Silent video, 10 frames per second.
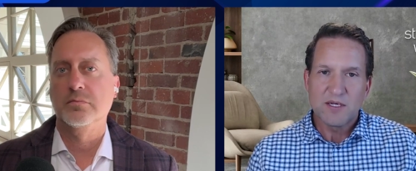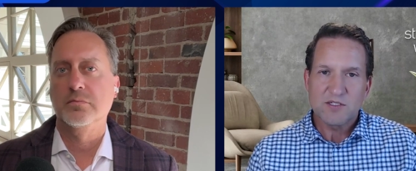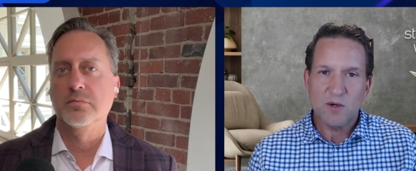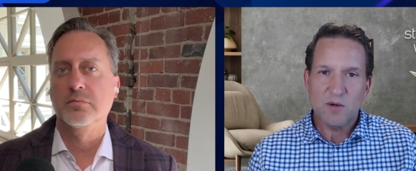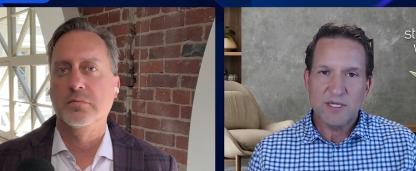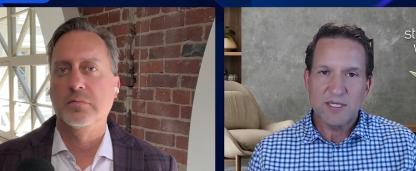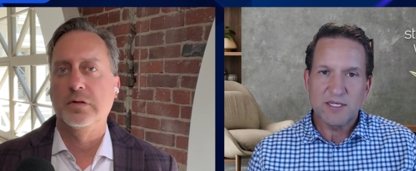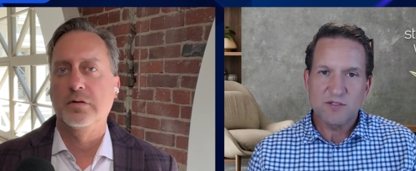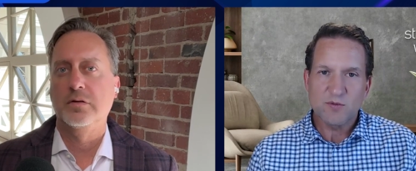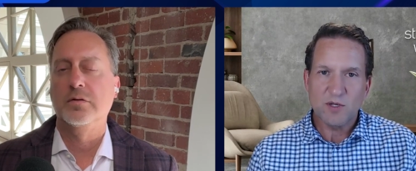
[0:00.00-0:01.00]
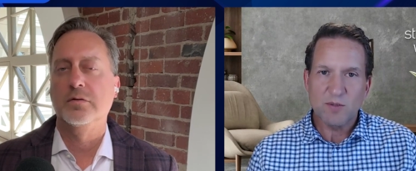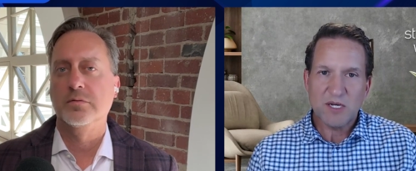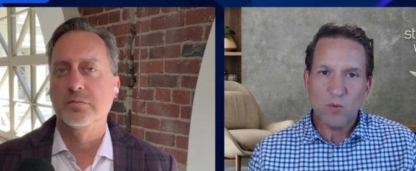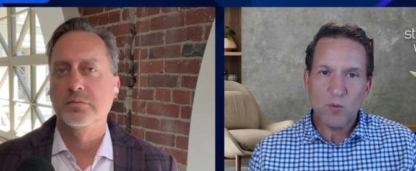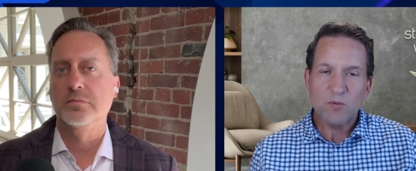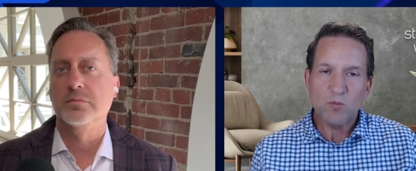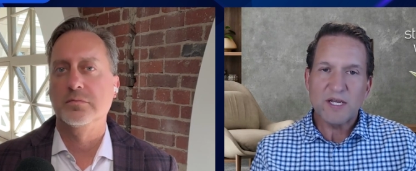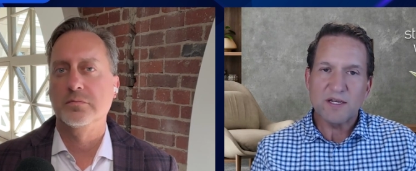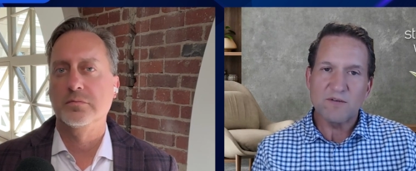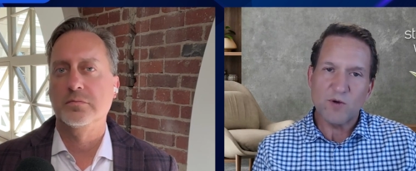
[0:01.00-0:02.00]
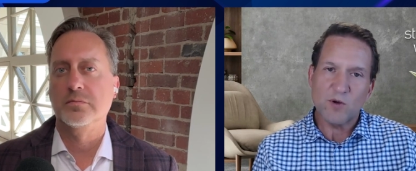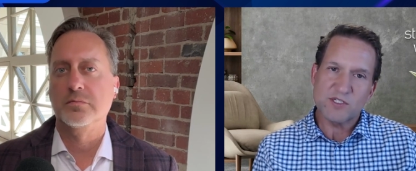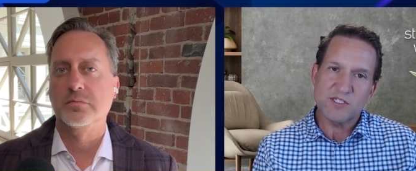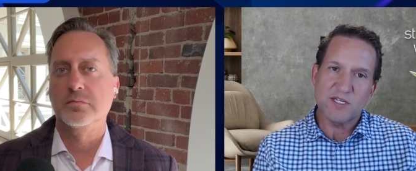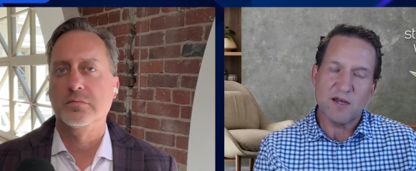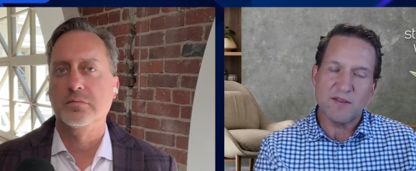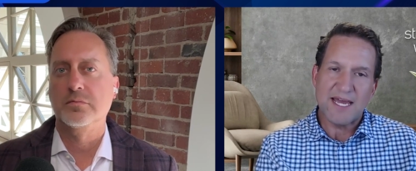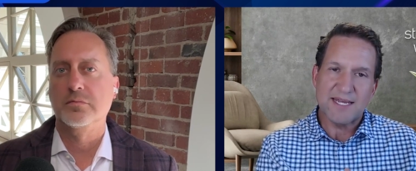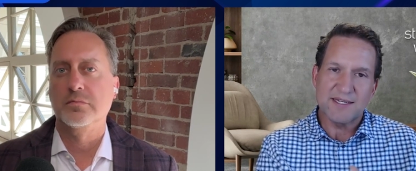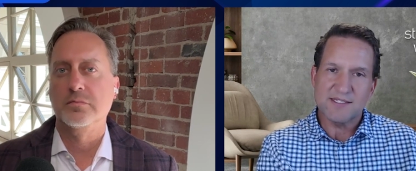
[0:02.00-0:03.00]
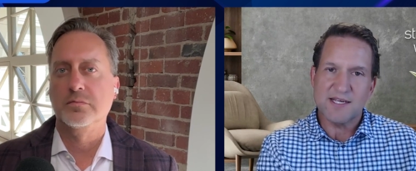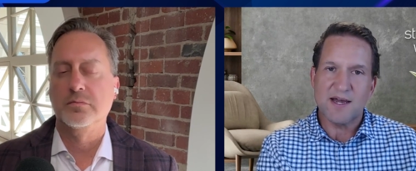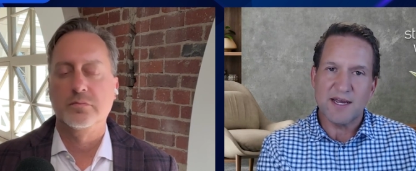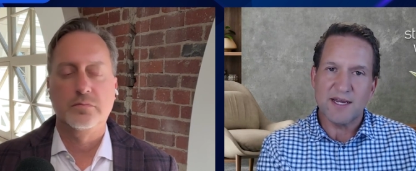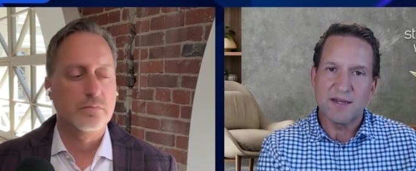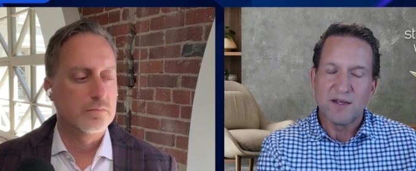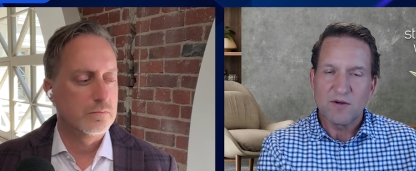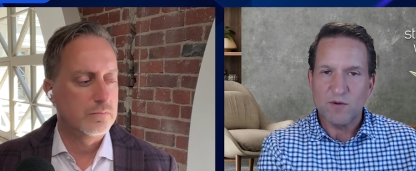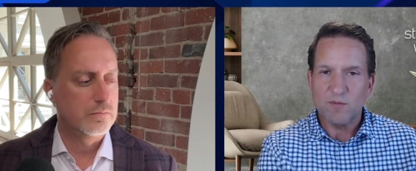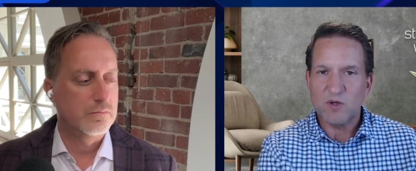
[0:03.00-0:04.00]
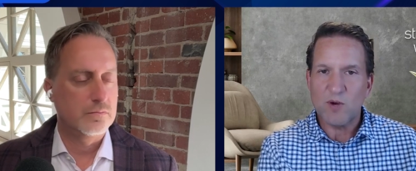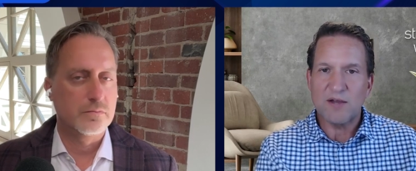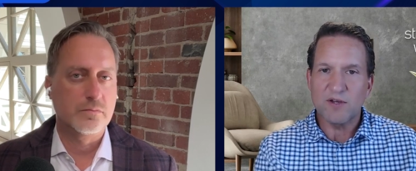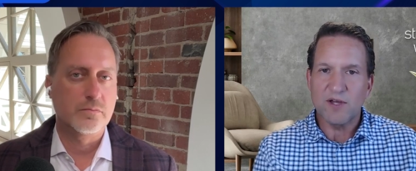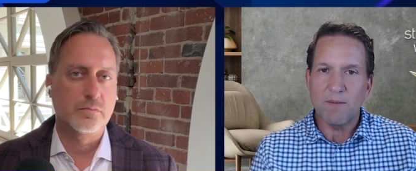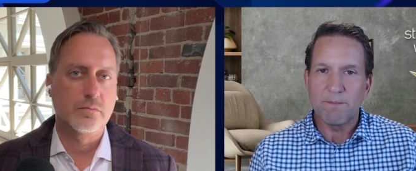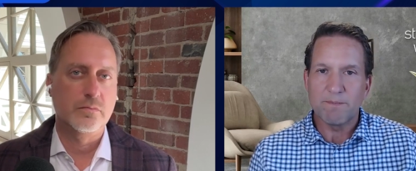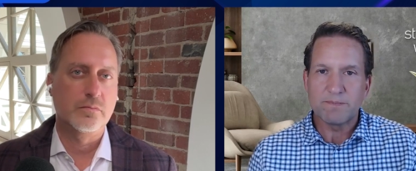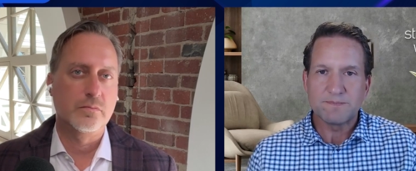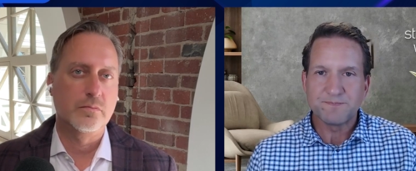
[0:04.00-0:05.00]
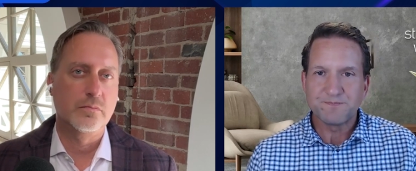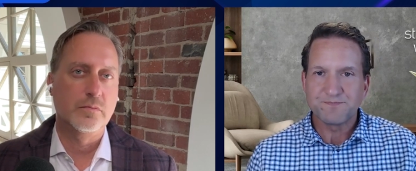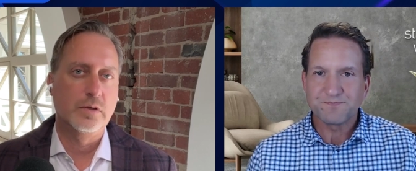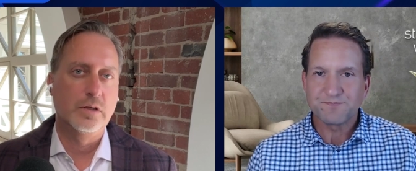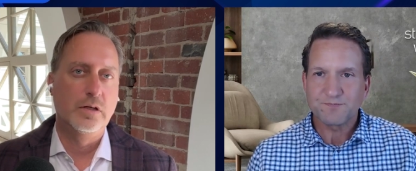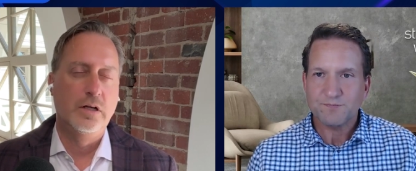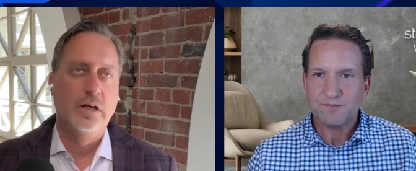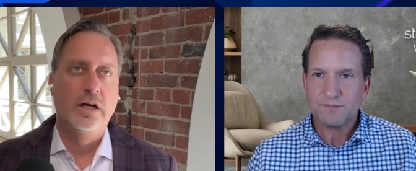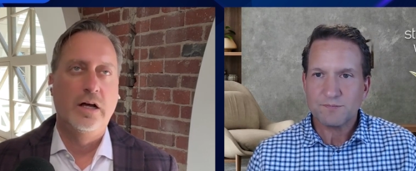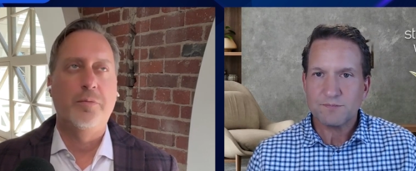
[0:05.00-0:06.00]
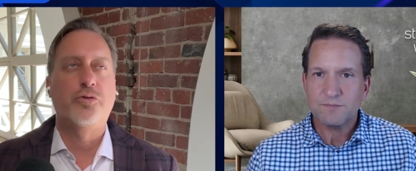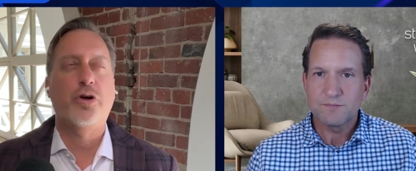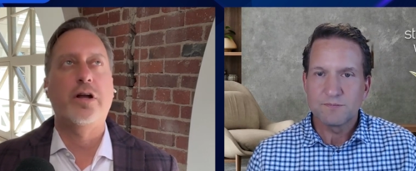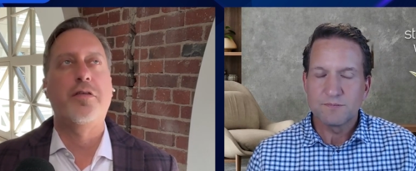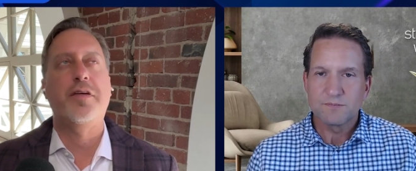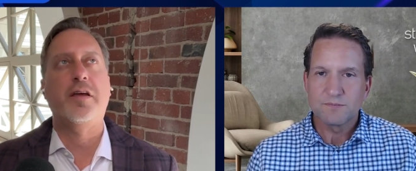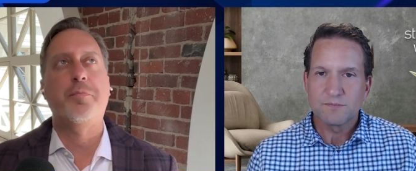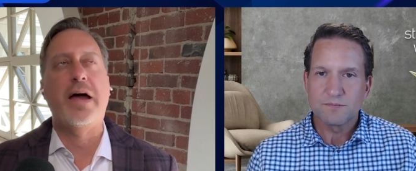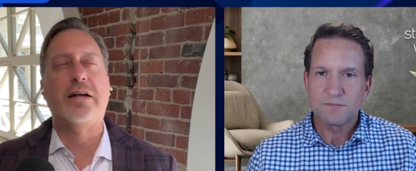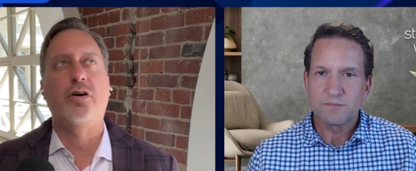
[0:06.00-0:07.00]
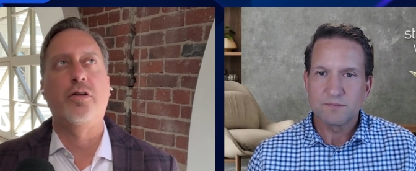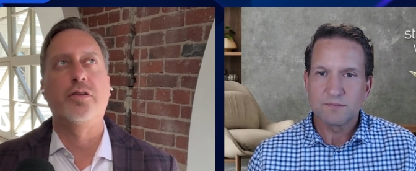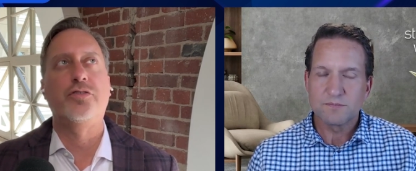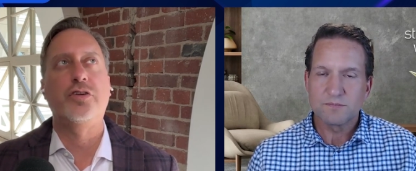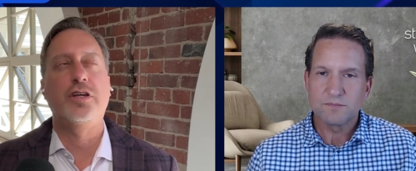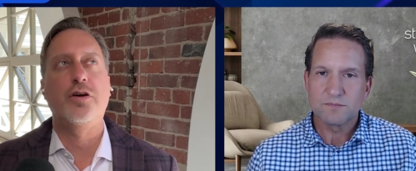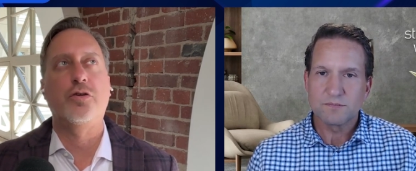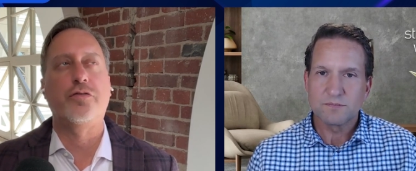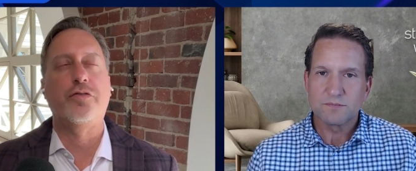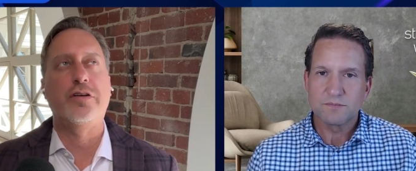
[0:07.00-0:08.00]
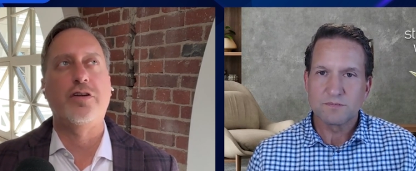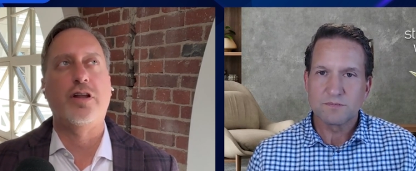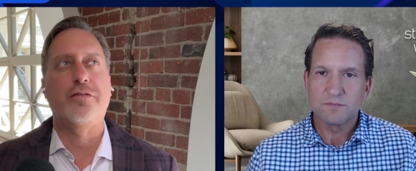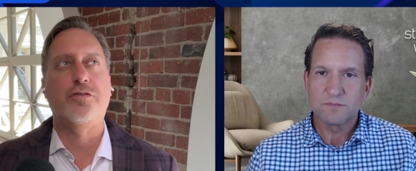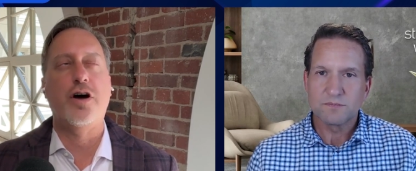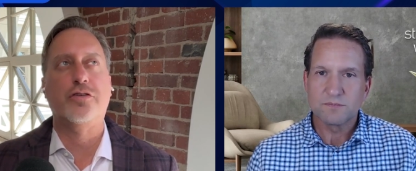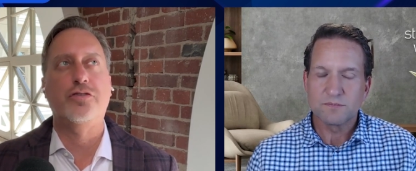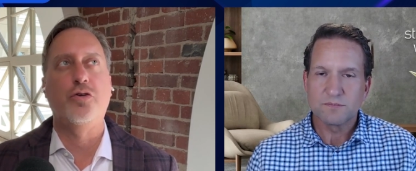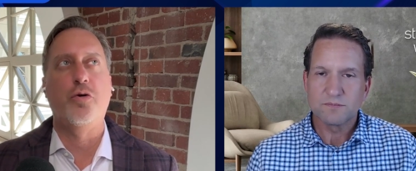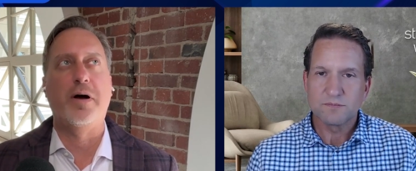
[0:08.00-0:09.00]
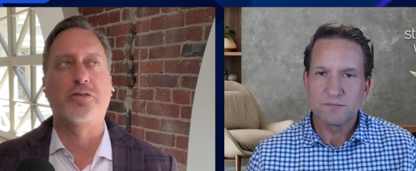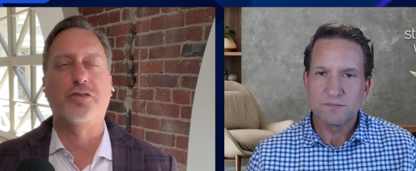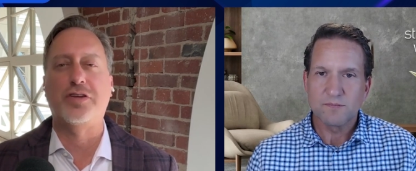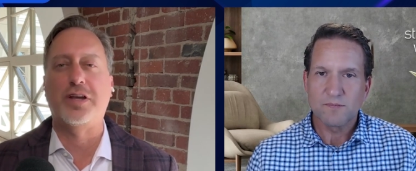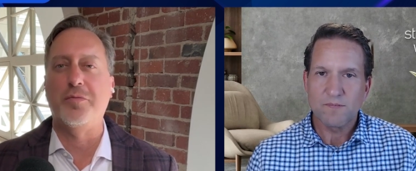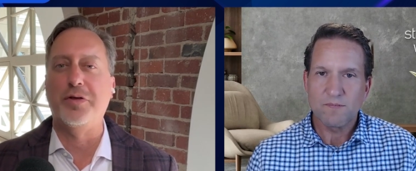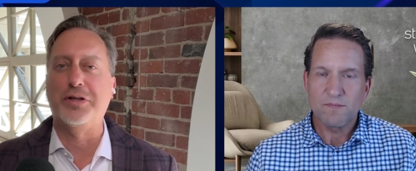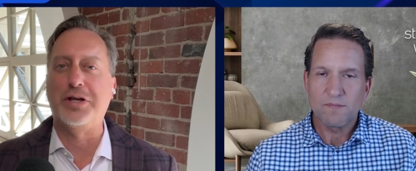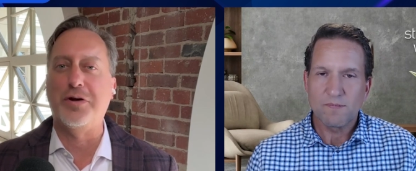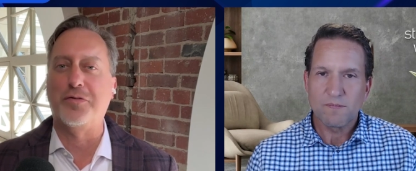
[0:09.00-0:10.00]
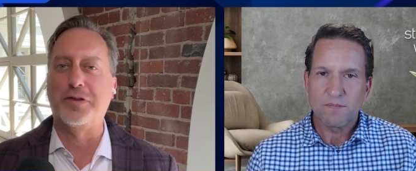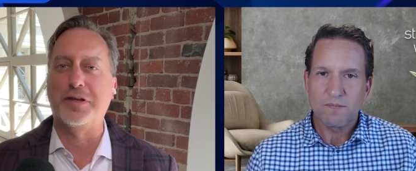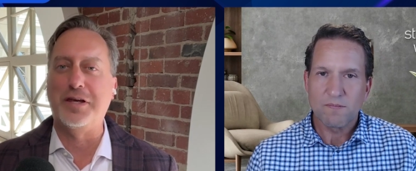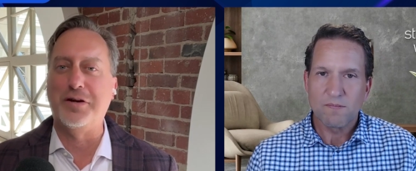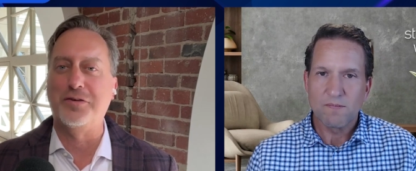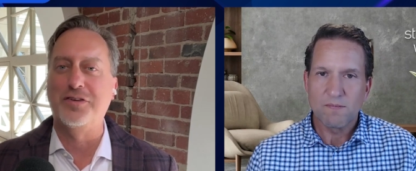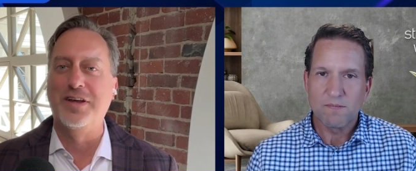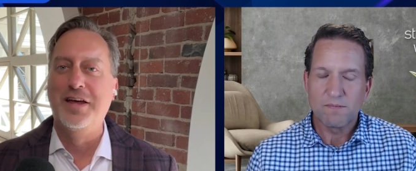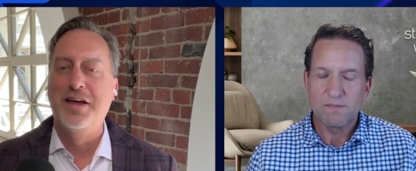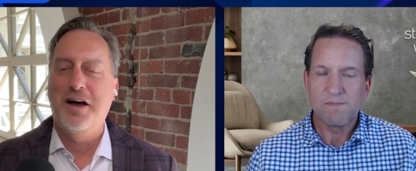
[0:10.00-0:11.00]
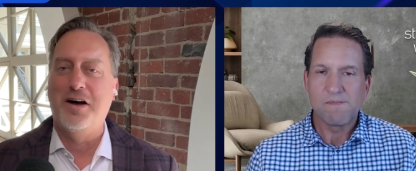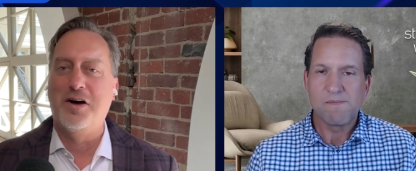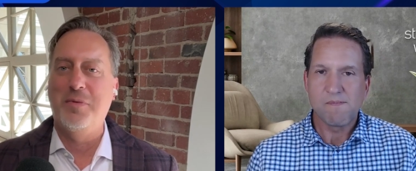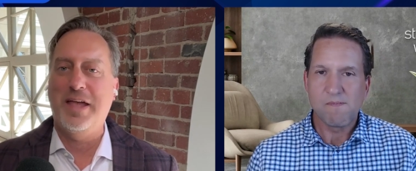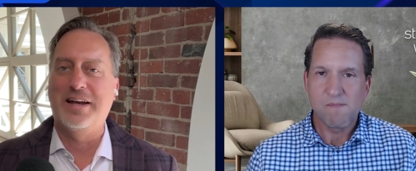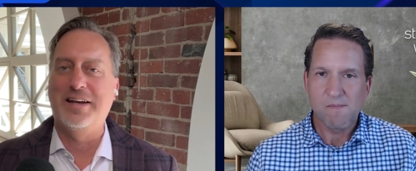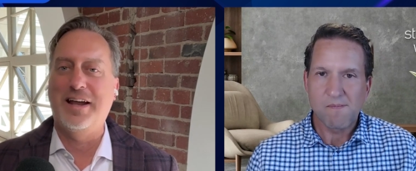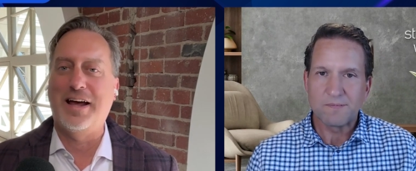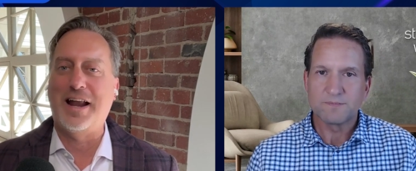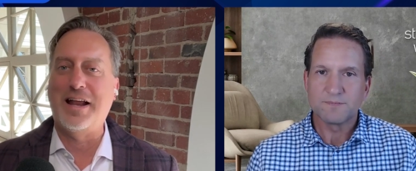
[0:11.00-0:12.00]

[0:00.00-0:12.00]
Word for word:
Speaker 1: So it, it's really been a win win in focusing on that design from the ground up.
Speaker 2: I'm trying to think back to all the CEOs of Intel I've talked to about sustainability over the years. Um, and, and